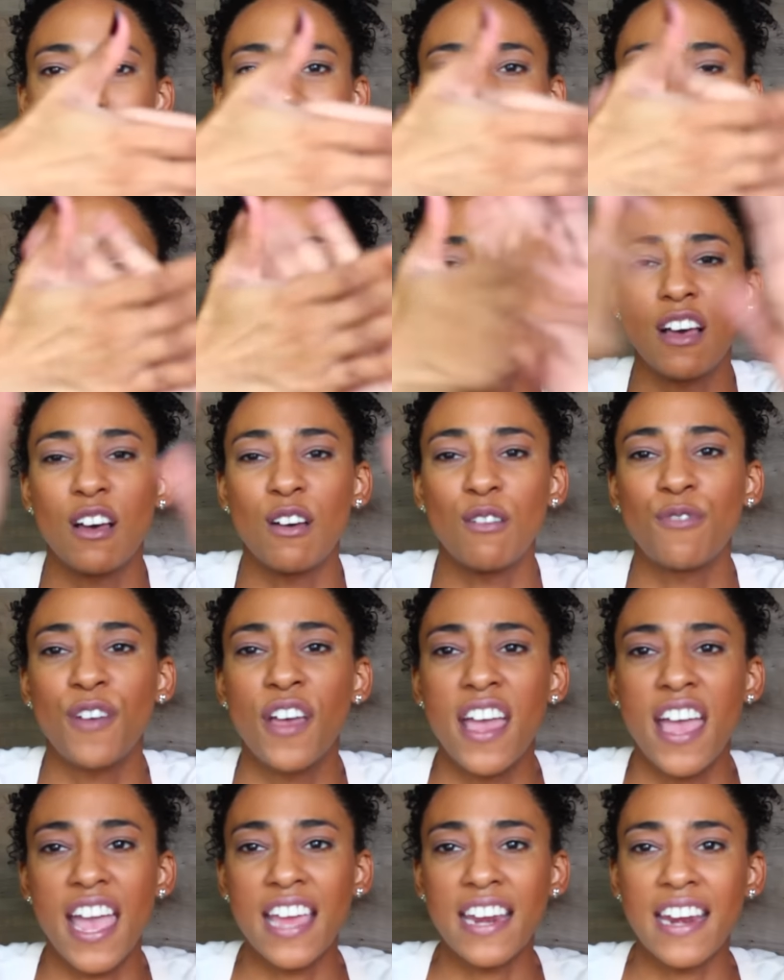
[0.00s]
make love
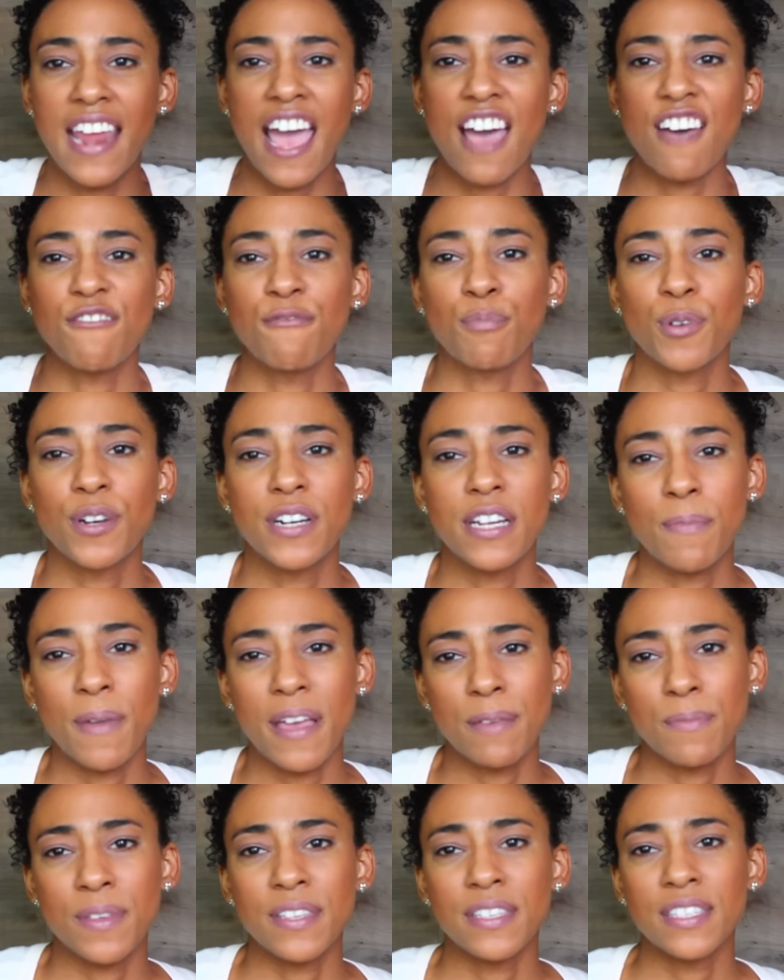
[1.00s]
and have pretty
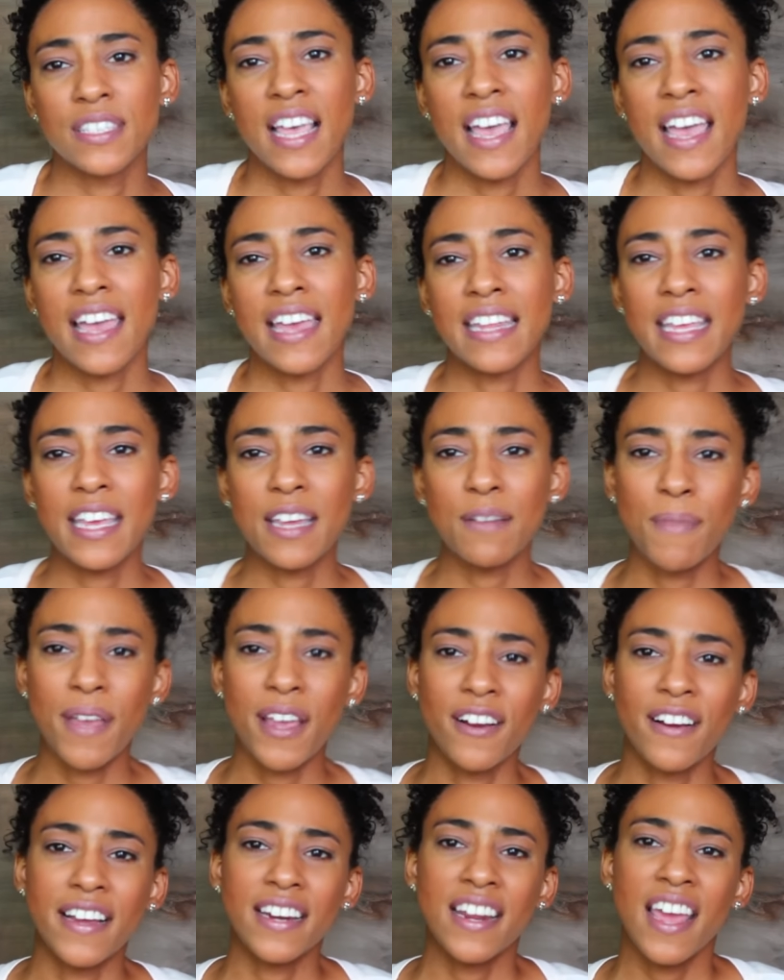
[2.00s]
babies and get
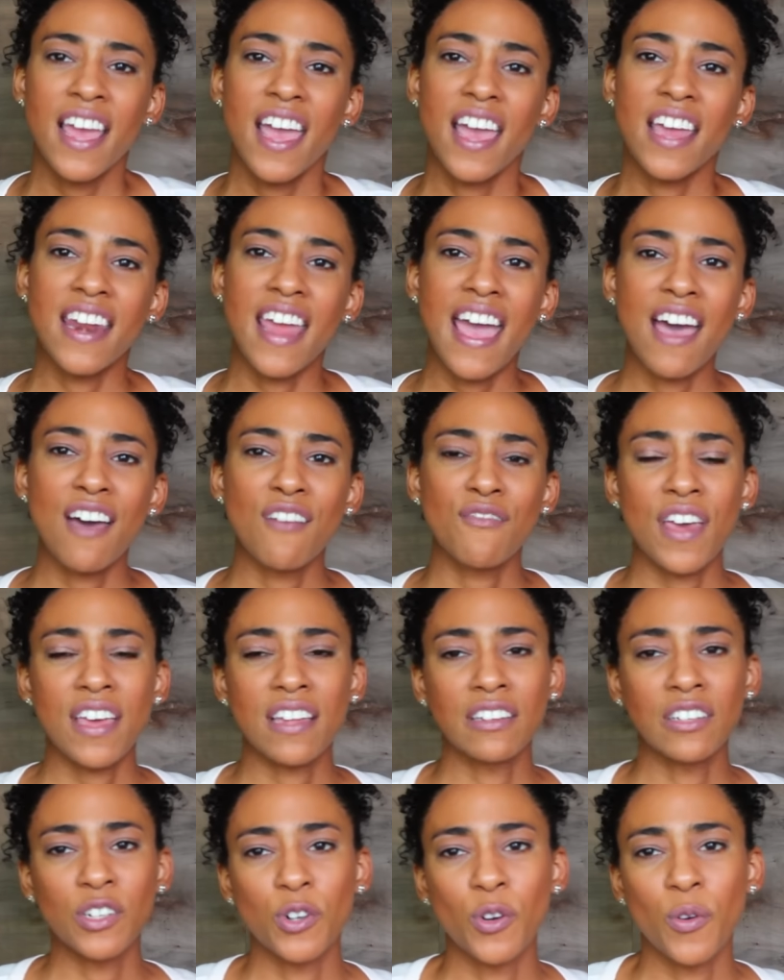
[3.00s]
married and have
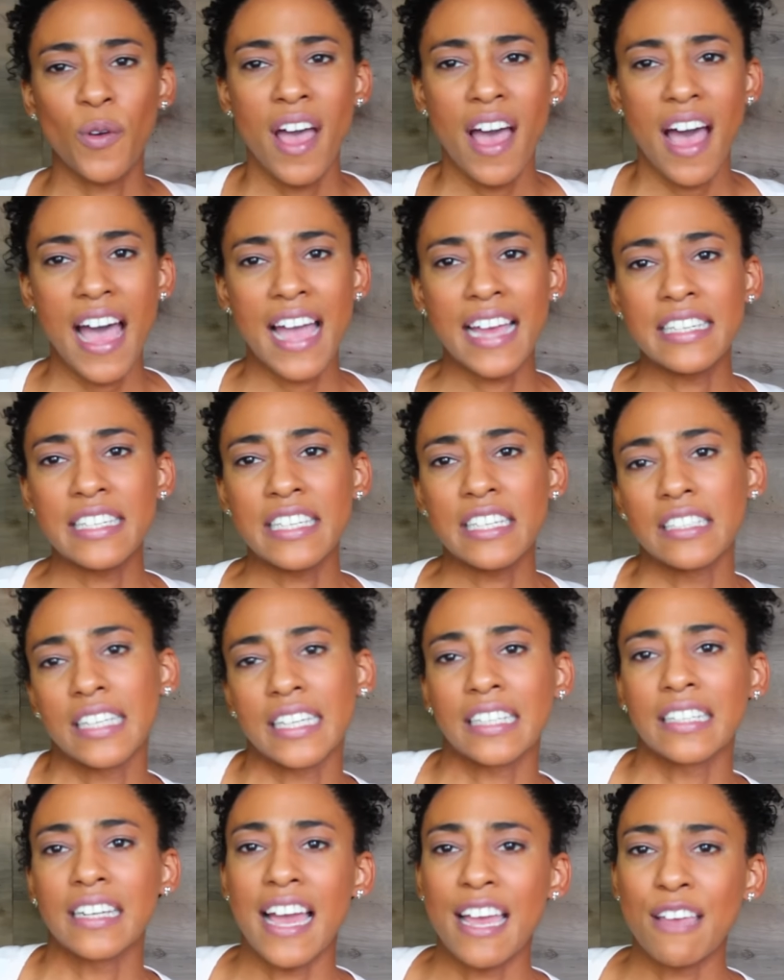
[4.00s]
that little
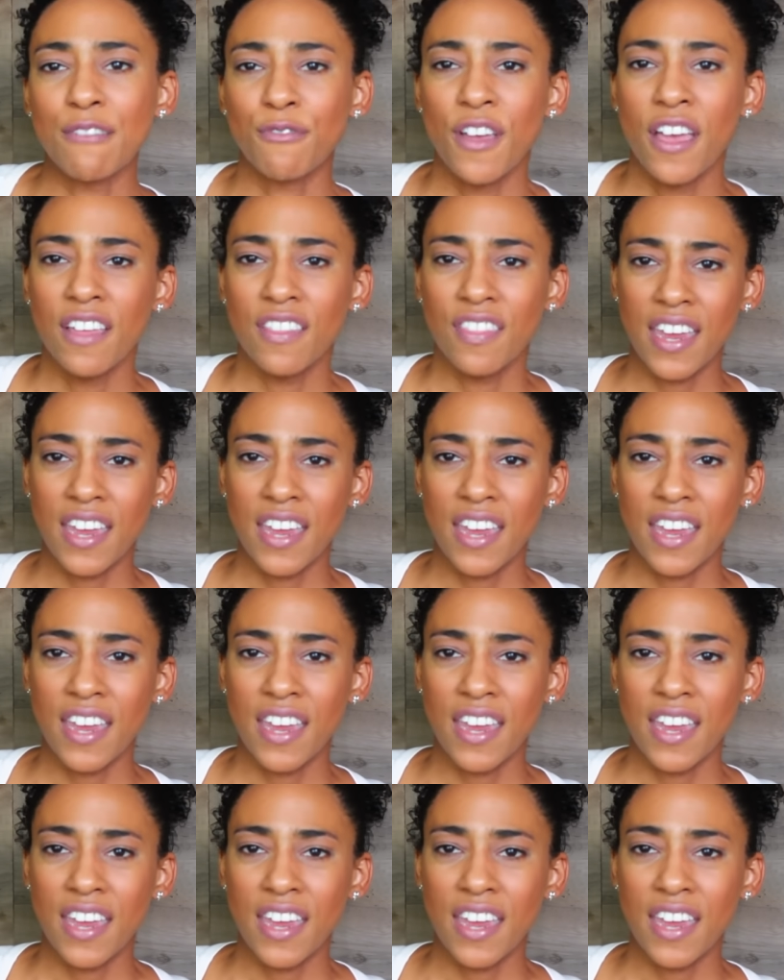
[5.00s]
idyllic life